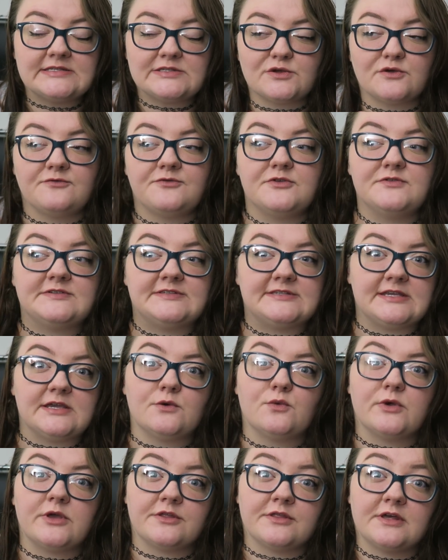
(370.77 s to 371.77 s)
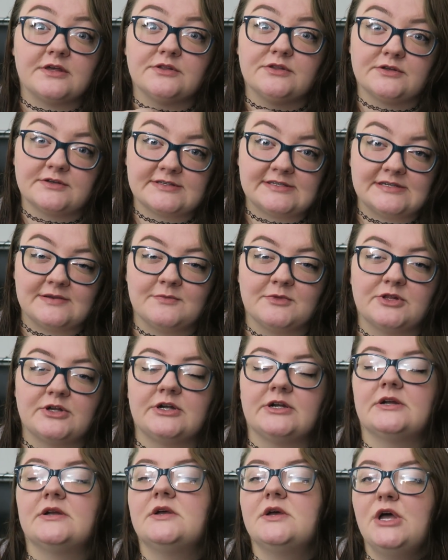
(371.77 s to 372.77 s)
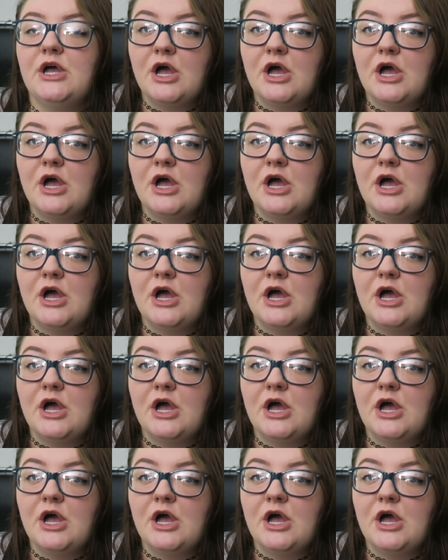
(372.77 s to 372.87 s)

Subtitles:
So if you see a wheel that looks similar,